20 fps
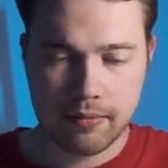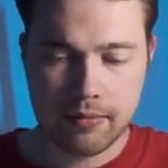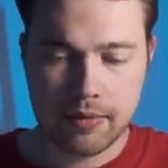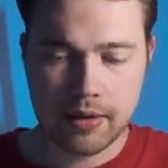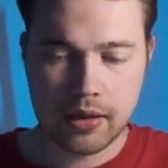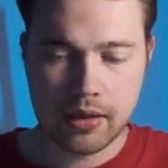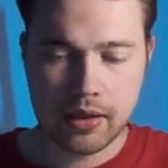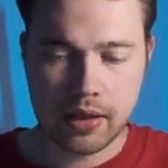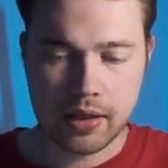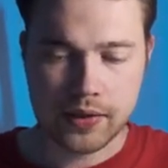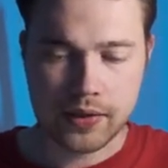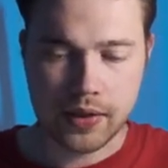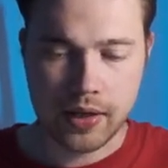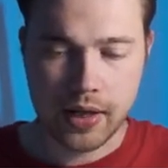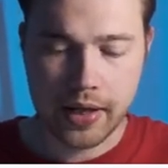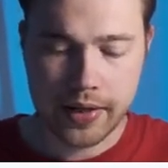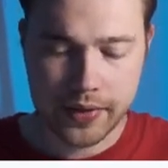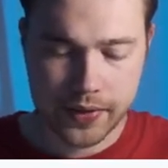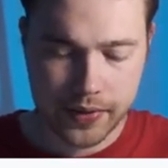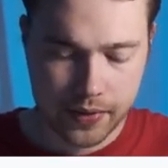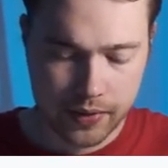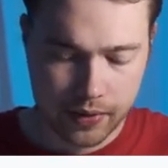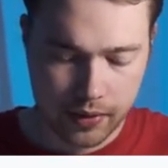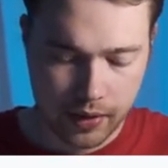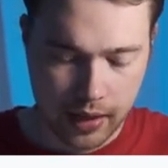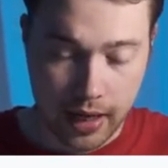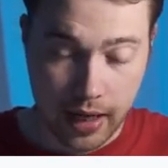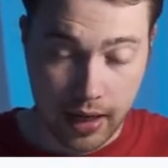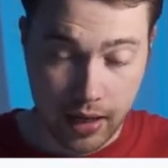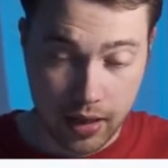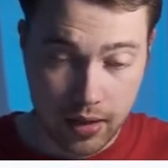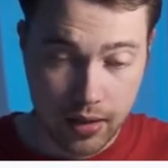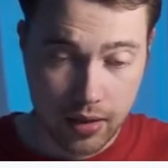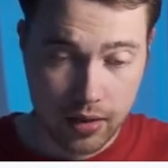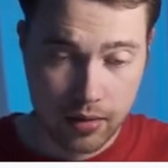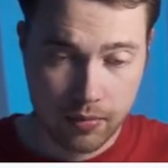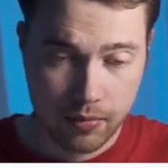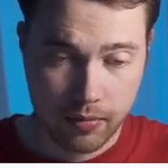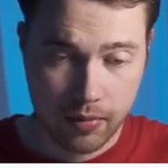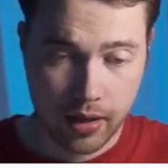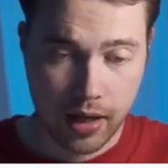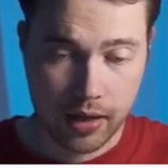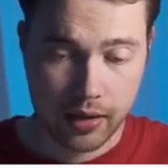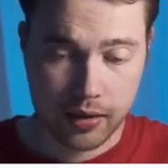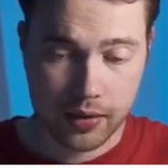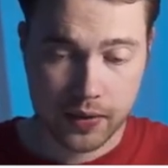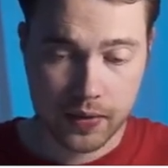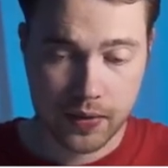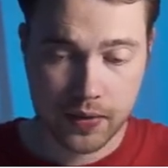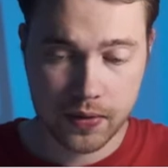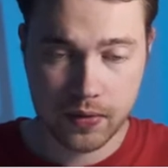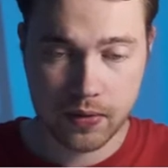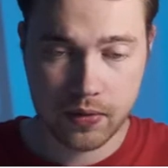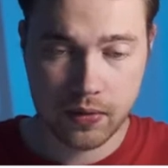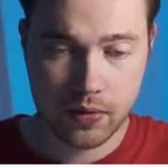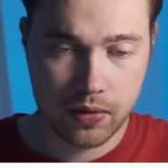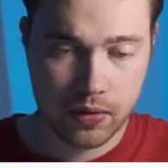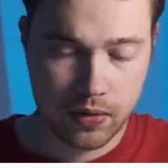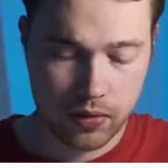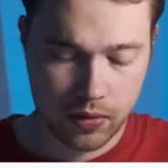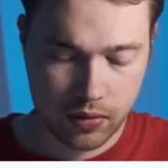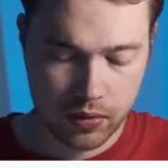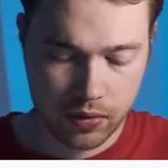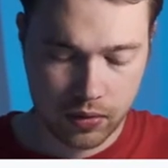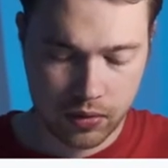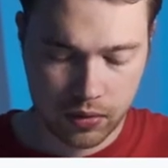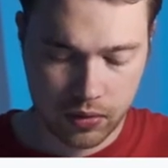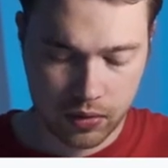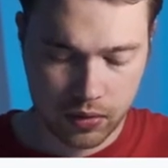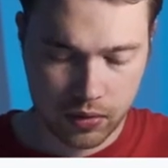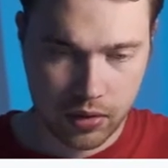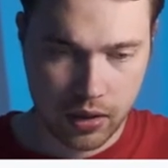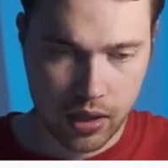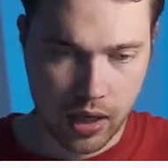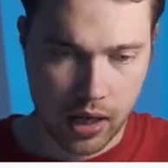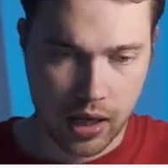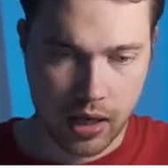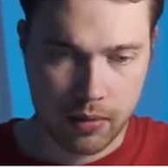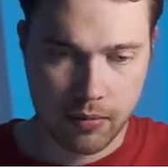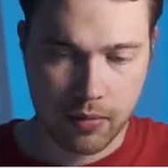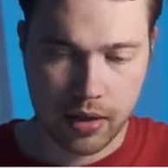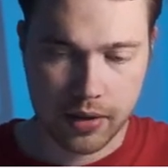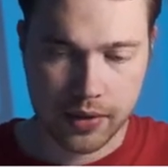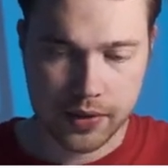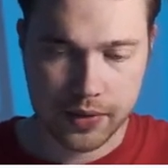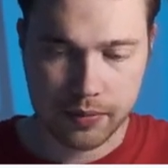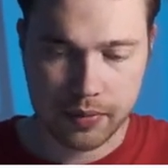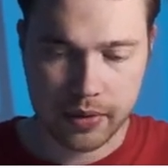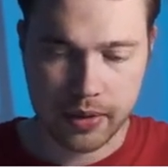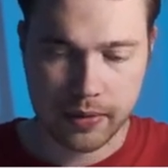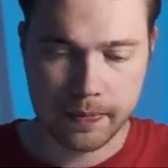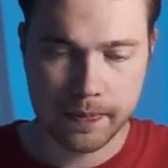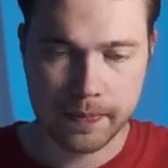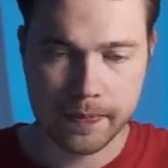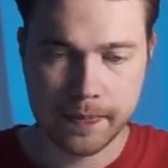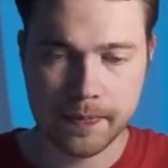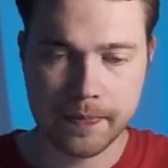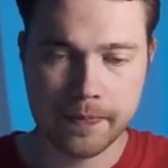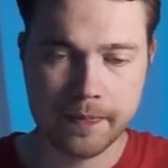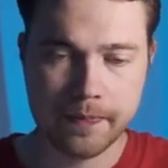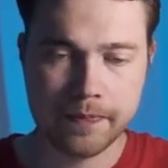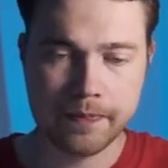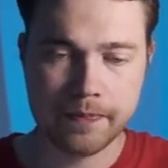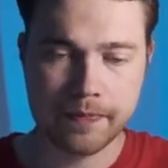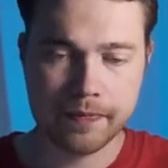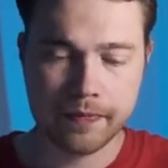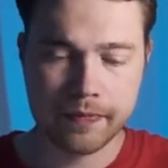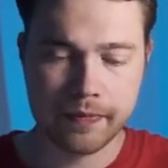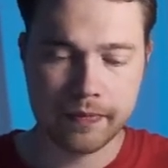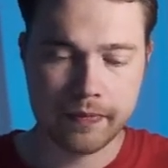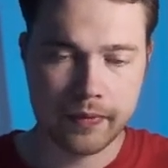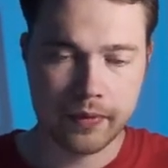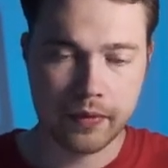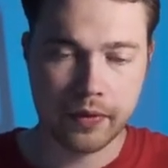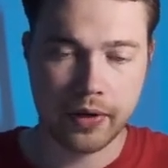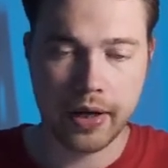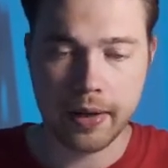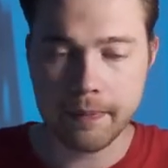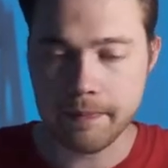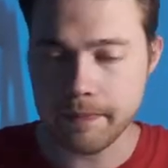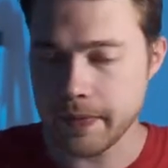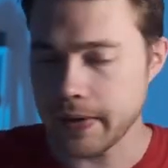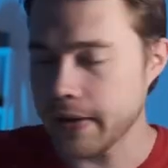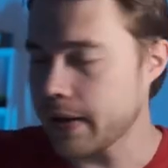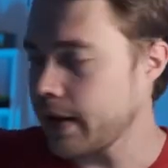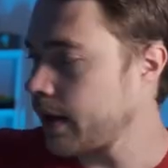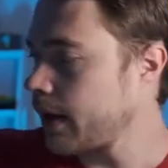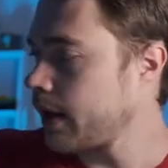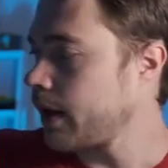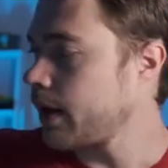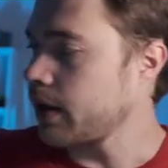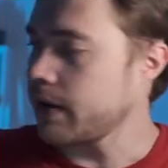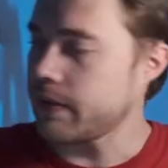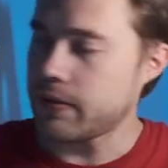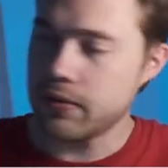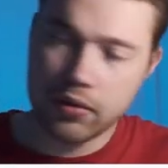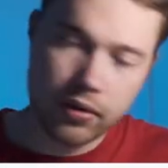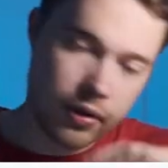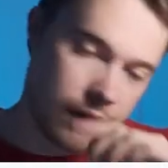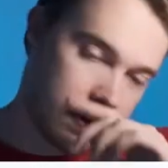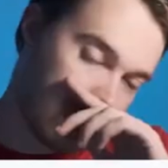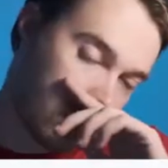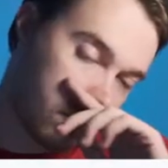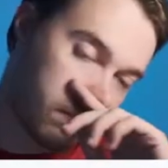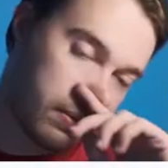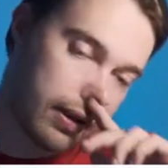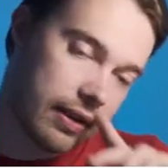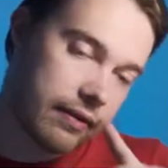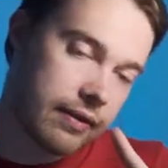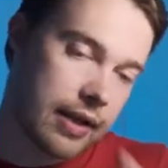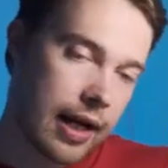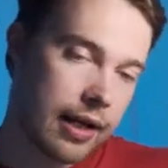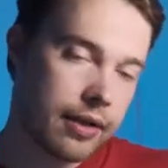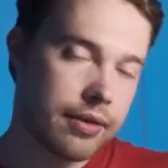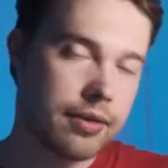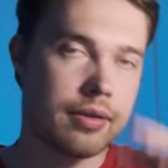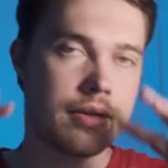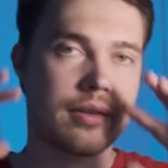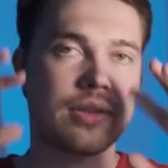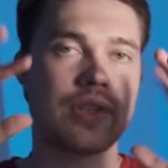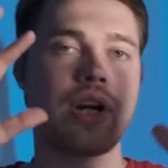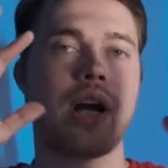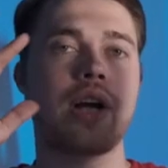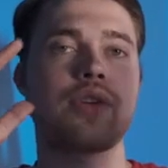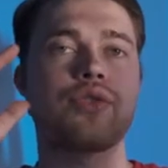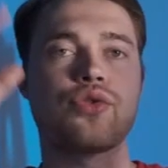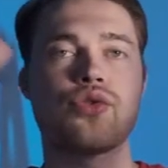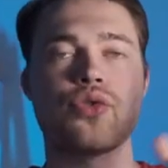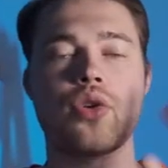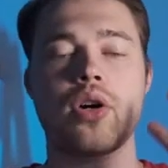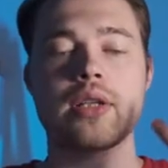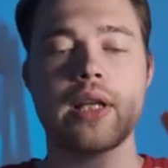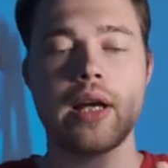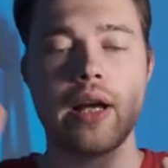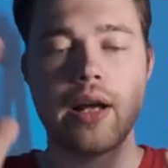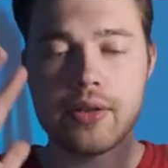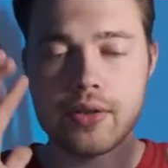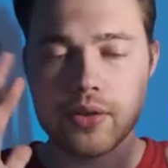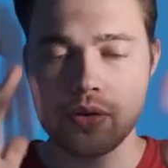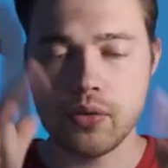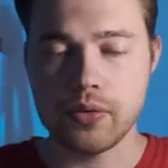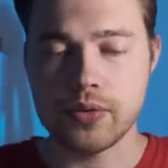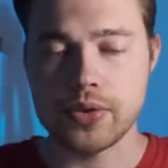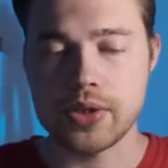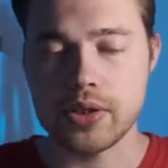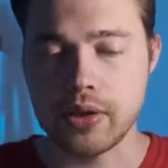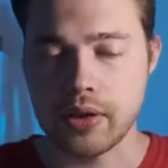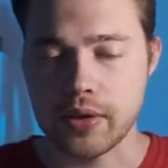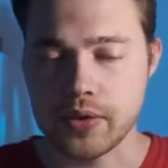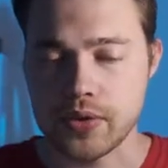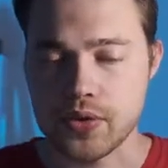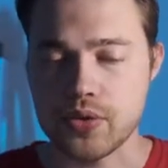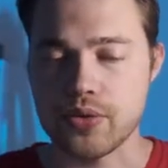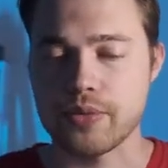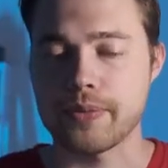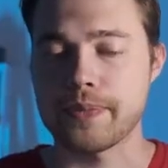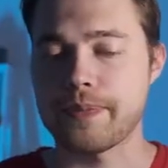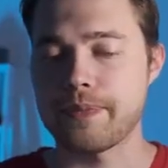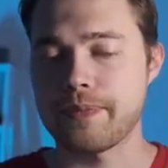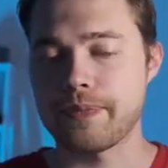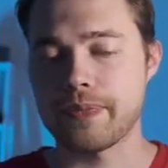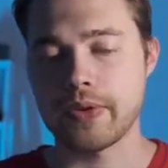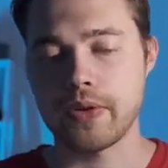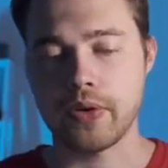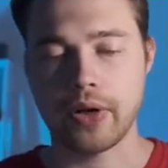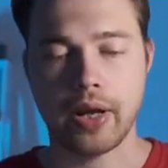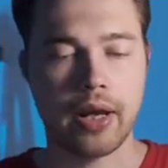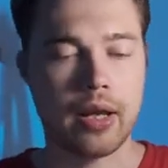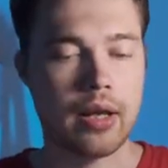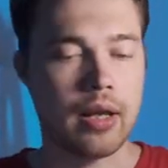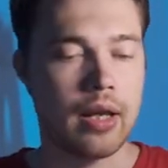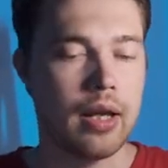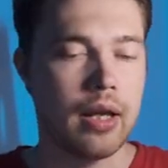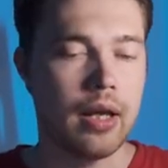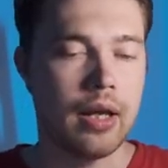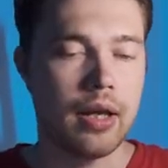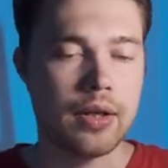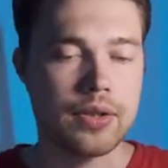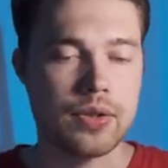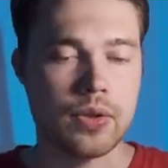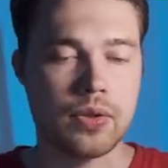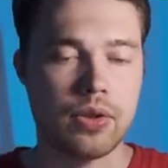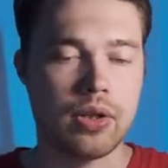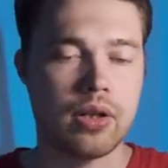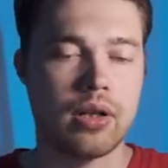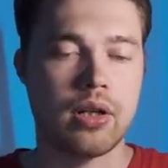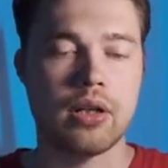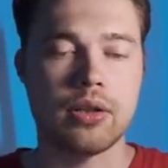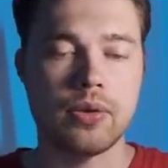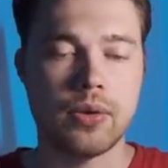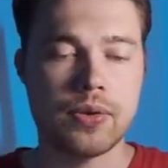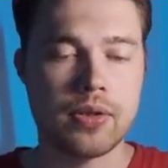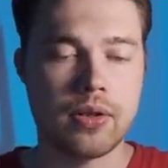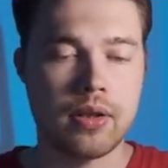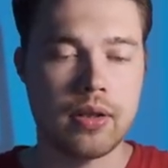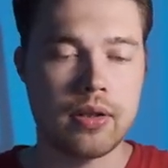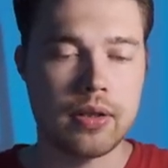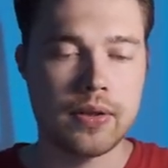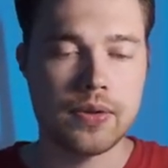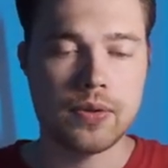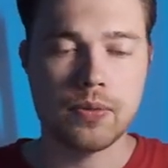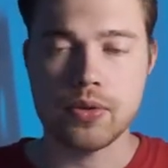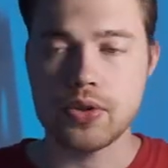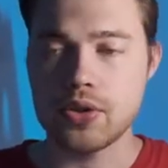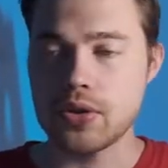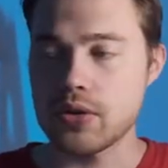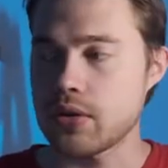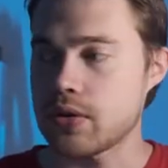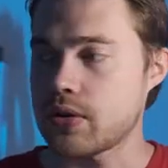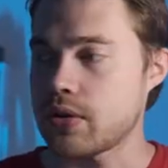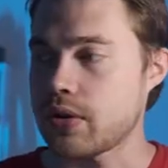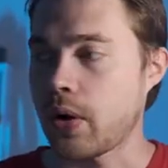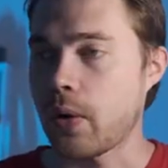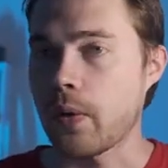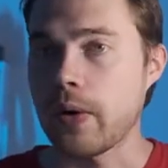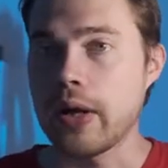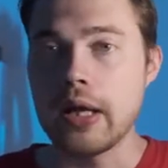thing as SA minus A minus B. Okay? If you don't believe that, try to draw that, you will see that it's true. Okay? So those are the things which you need to know.